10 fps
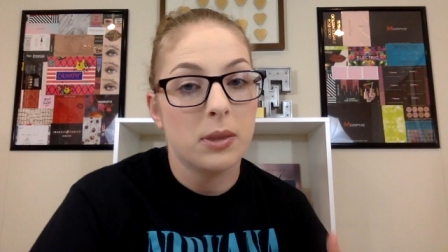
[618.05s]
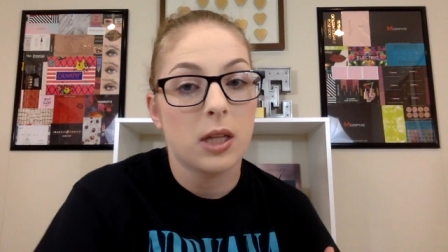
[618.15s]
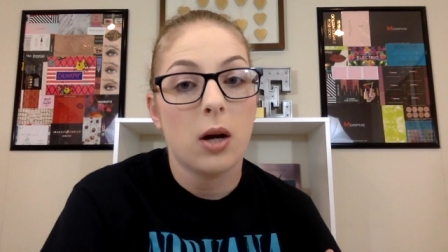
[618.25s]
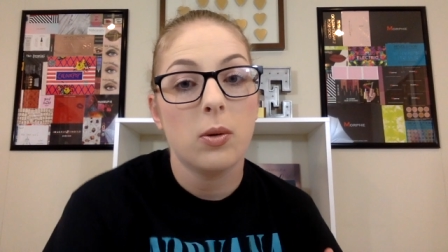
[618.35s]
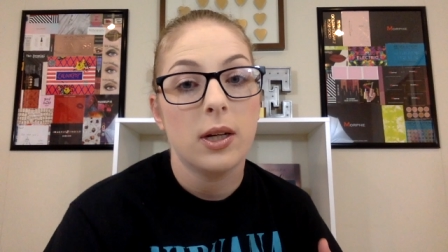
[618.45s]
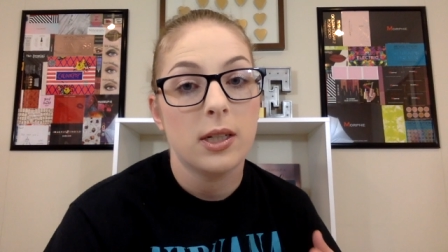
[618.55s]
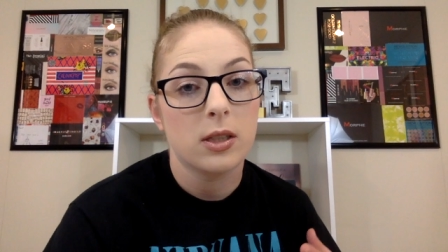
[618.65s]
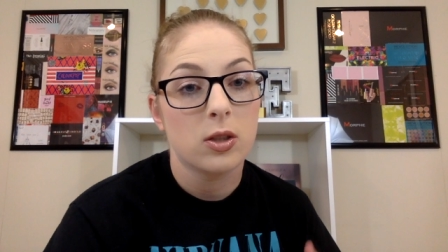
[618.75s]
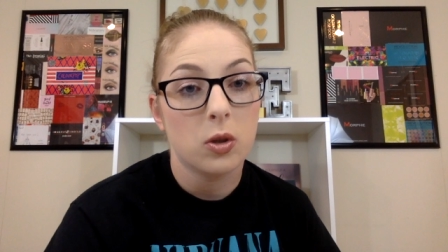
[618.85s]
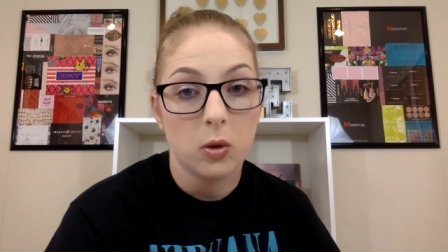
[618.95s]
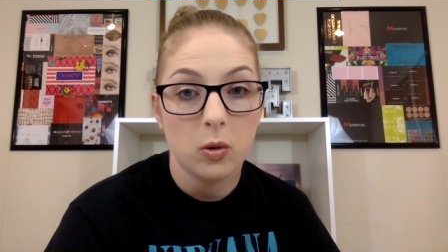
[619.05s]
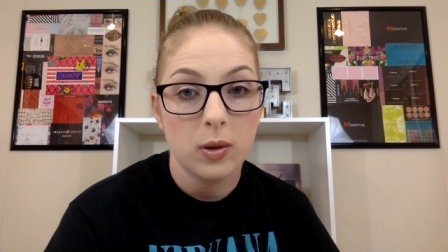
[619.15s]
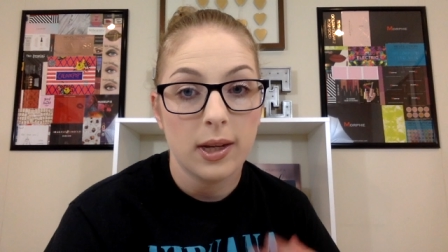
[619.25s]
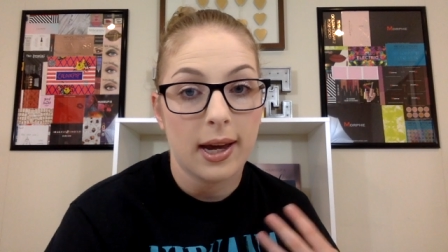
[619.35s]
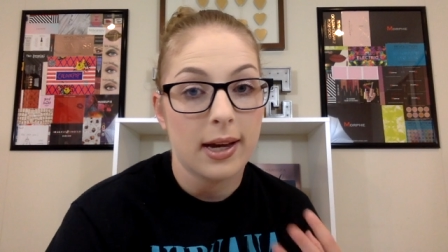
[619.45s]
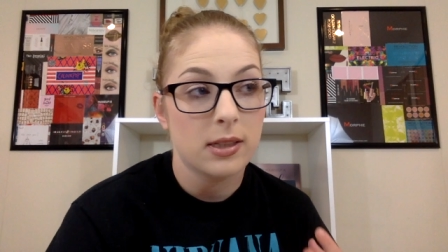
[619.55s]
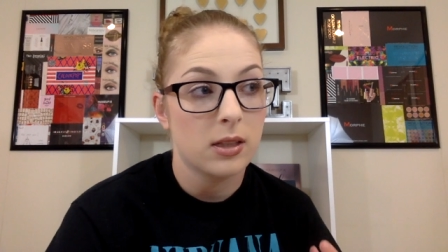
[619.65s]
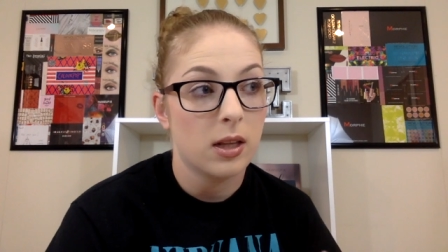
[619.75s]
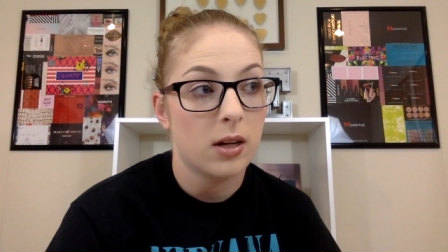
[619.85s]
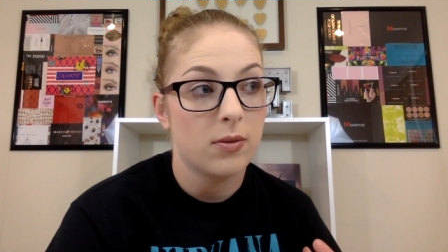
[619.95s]
Misawa is cool and it has a
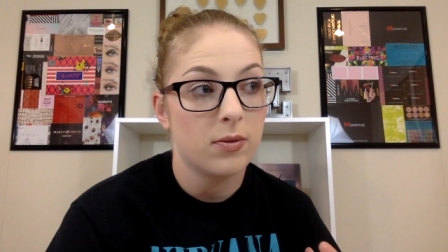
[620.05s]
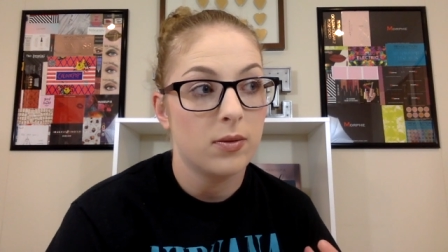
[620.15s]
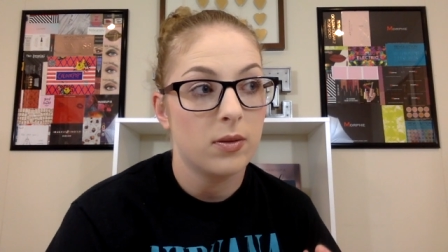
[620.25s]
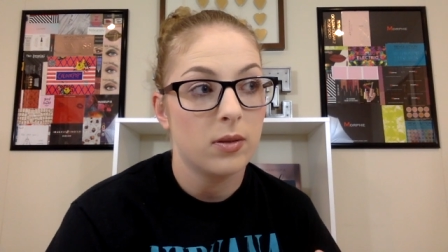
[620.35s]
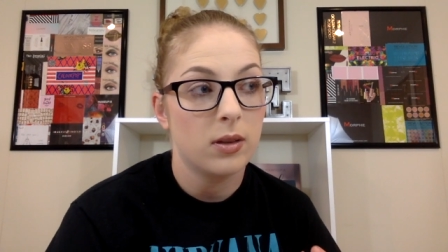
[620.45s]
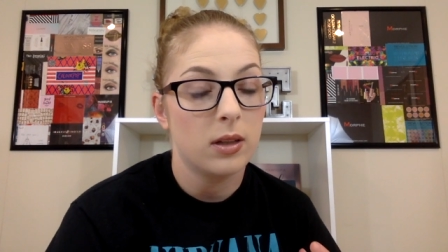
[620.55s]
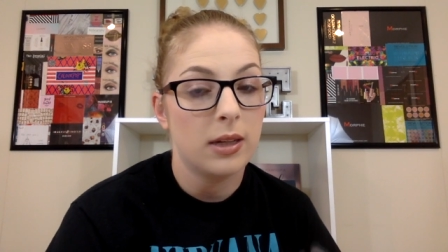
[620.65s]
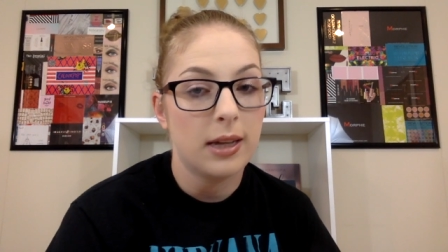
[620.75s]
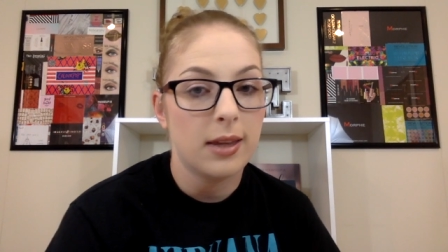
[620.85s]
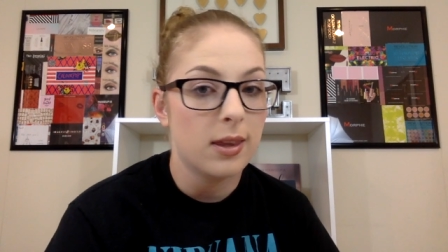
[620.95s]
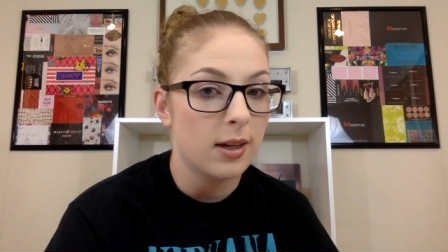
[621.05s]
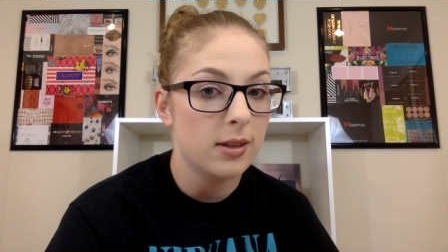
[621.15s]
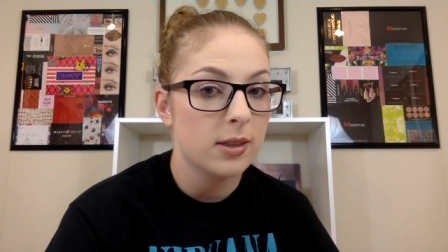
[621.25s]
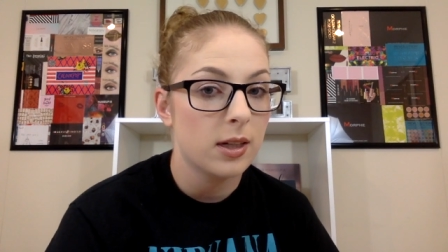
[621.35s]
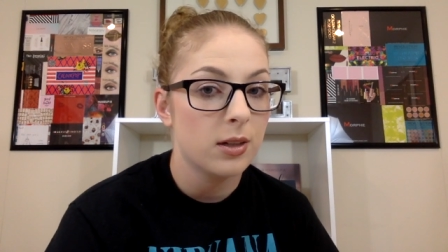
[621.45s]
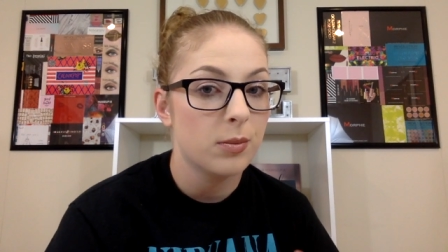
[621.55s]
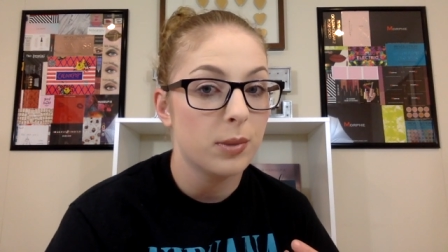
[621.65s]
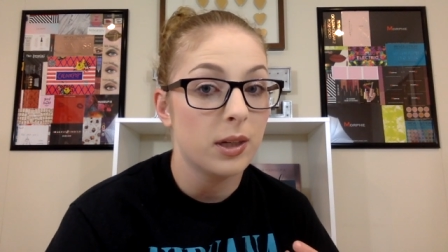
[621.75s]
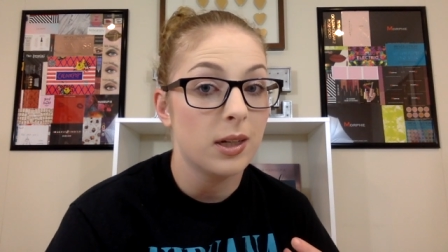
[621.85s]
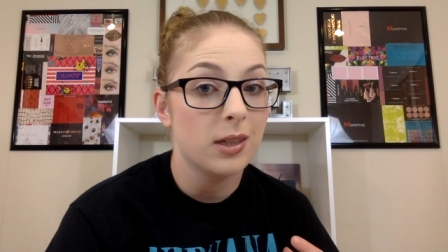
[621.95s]
lot of neat things here,
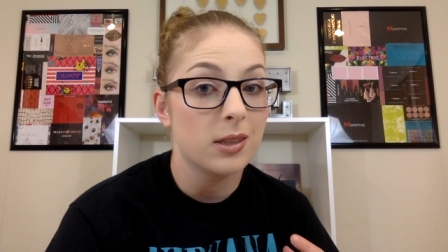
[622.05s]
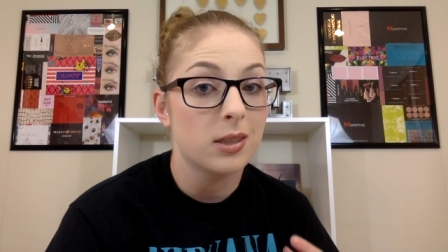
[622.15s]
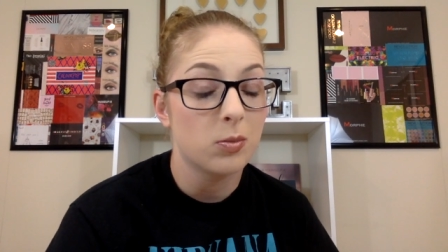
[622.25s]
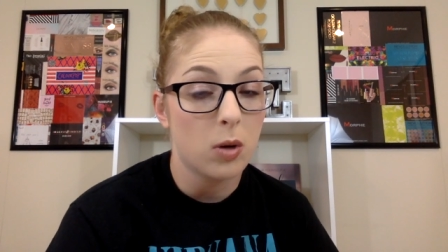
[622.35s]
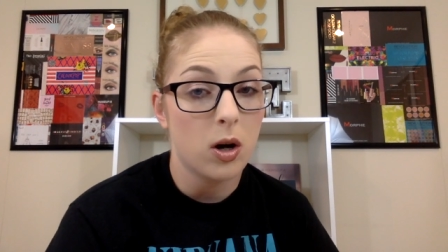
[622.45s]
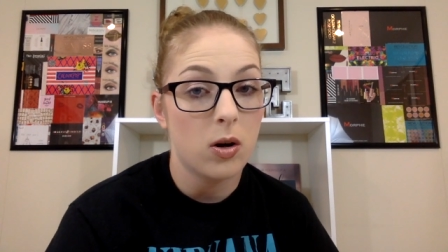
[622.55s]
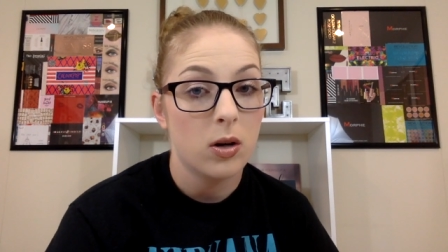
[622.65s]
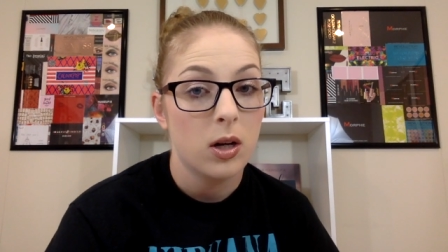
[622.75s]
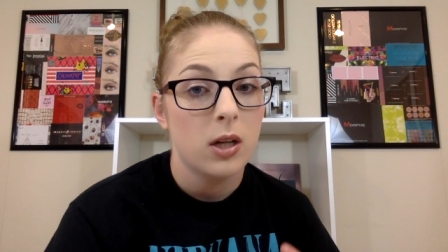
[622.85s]
but it is small.